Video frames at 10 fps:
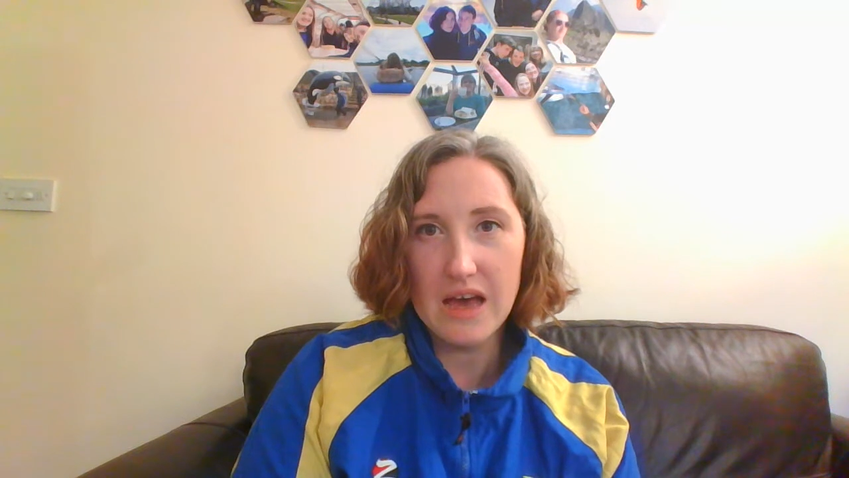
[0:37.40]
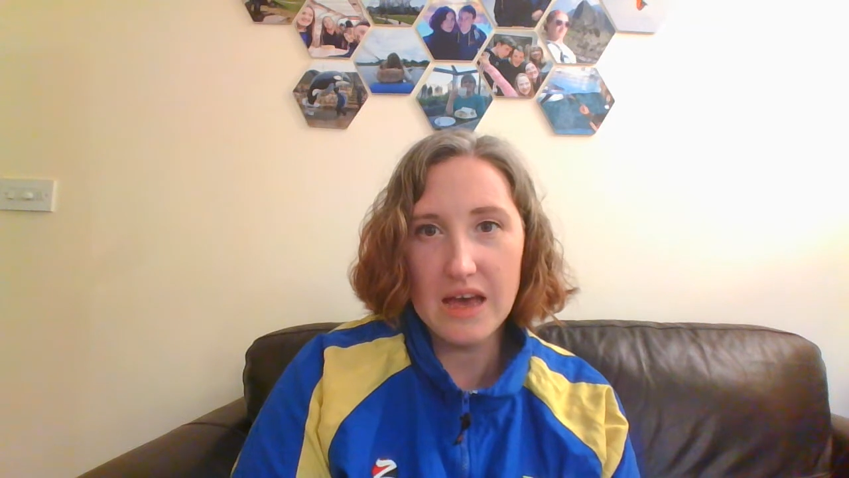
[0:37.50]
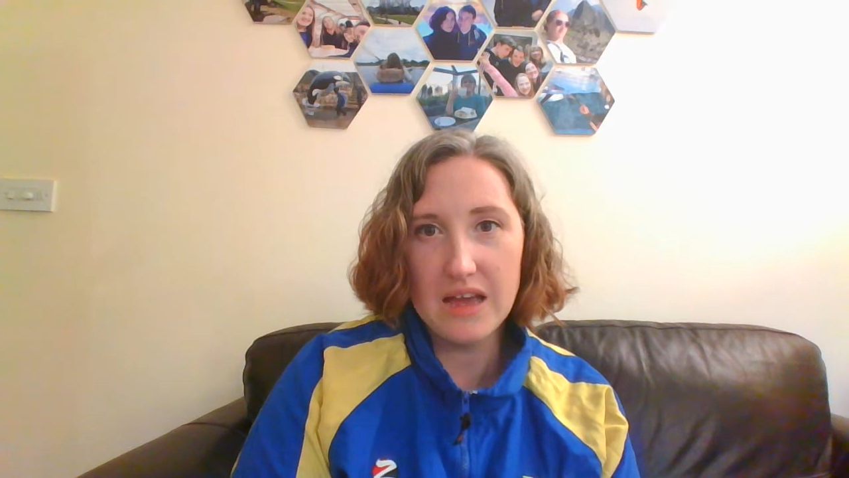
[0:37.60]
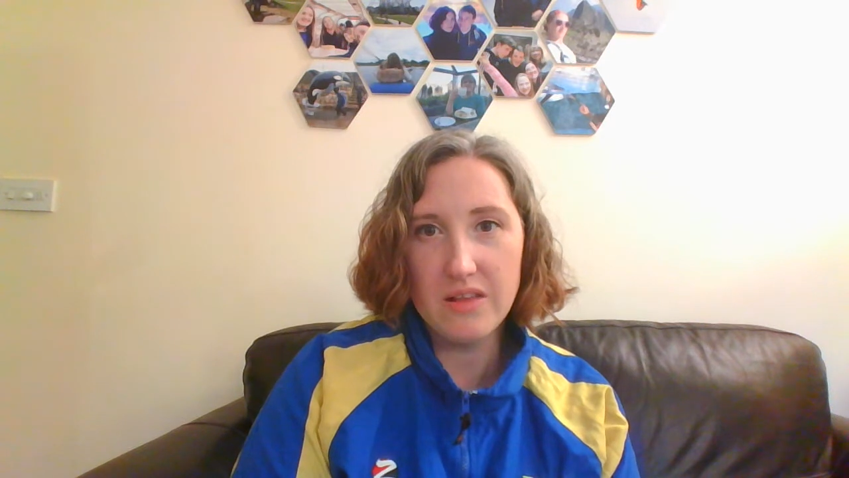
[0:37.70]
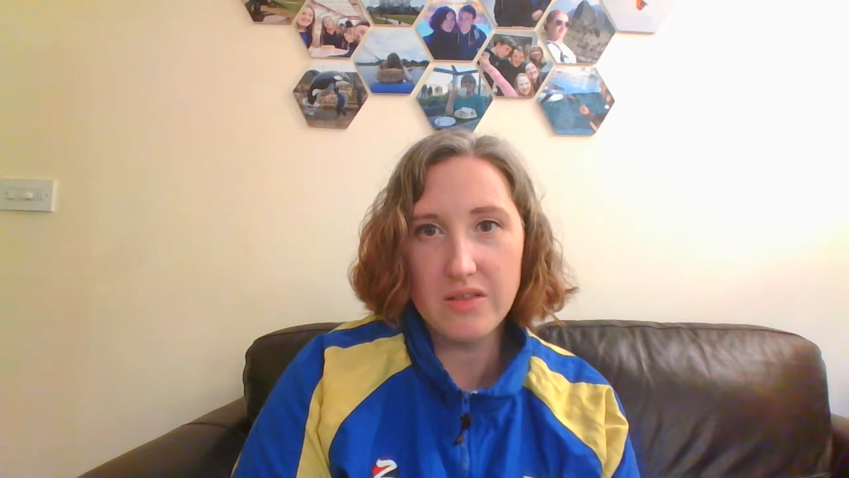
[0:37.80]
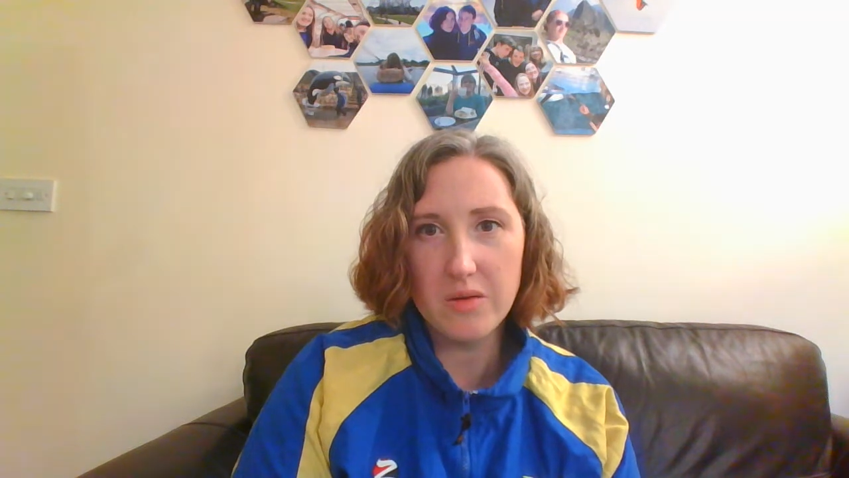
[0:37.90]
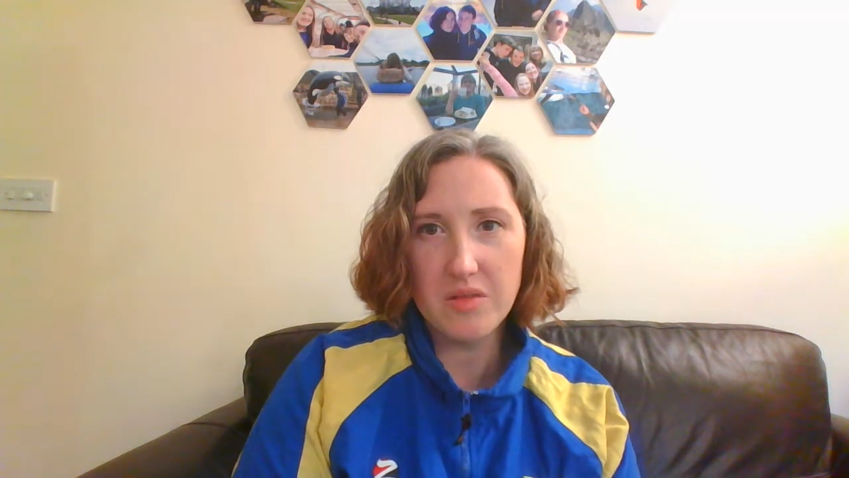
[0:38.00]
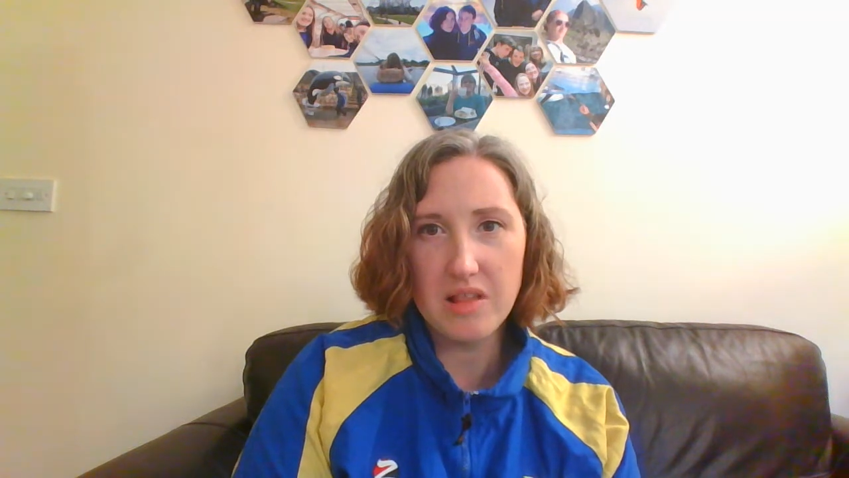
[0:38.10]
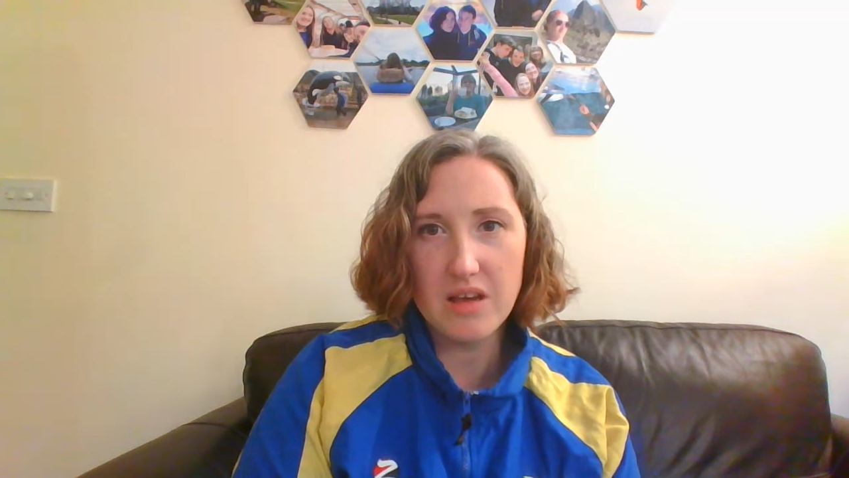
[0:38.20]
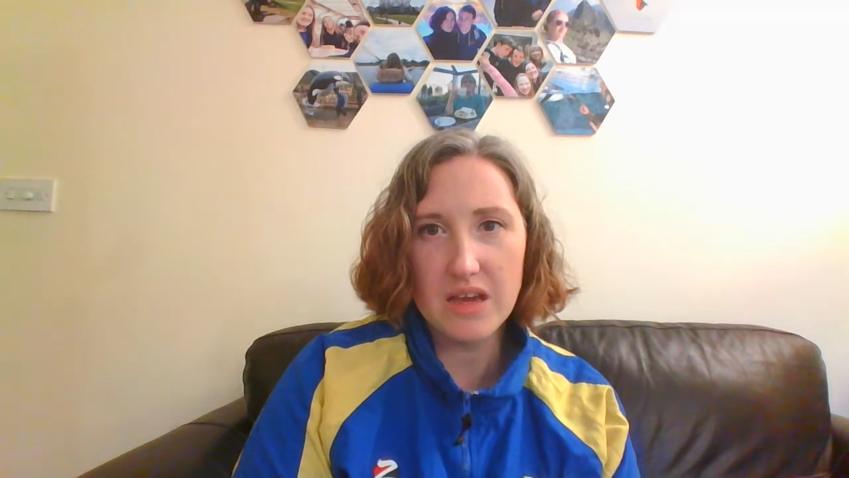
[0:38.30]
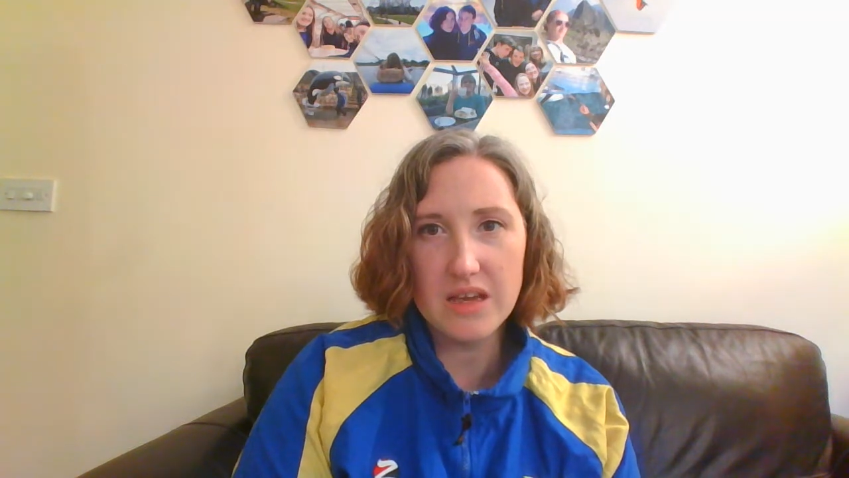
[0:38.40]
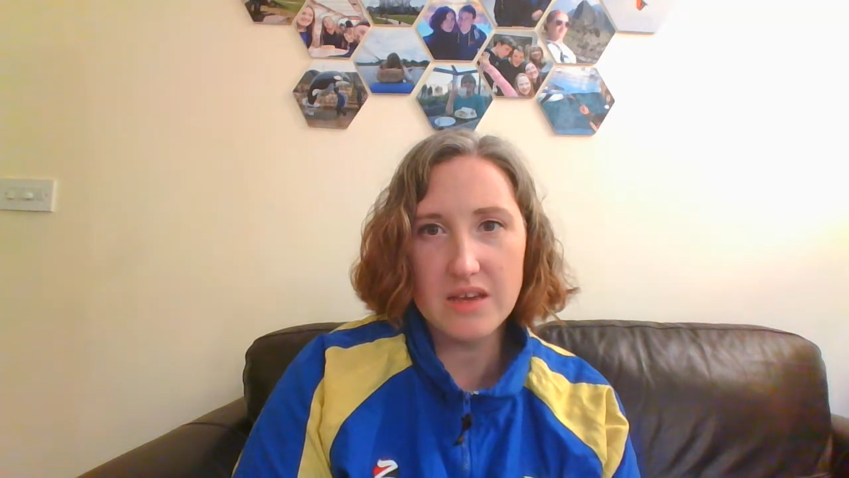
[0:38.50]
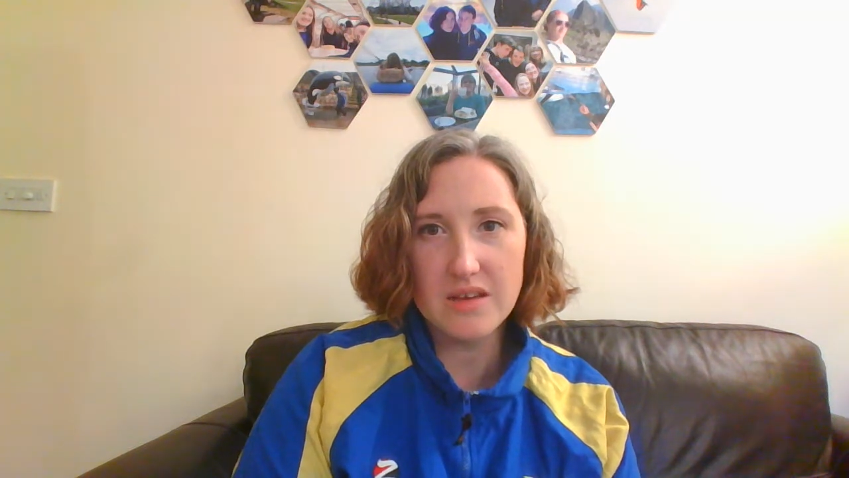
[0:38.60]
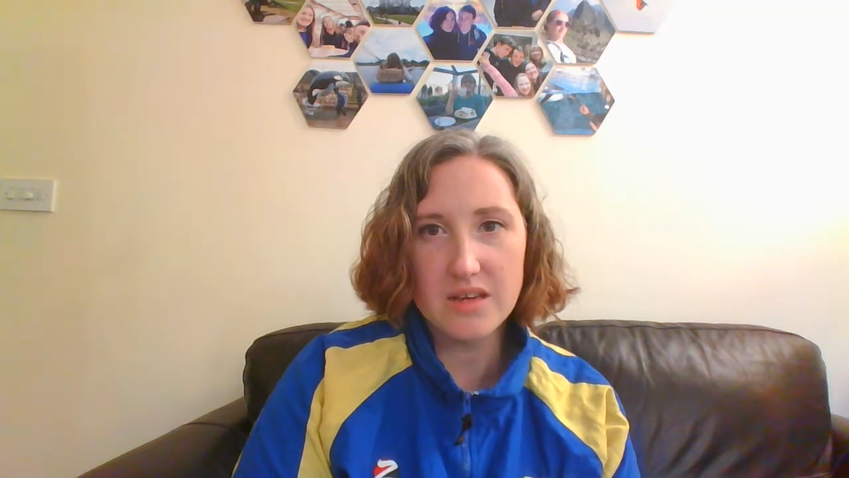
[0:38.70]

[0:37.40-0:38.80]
And I was like,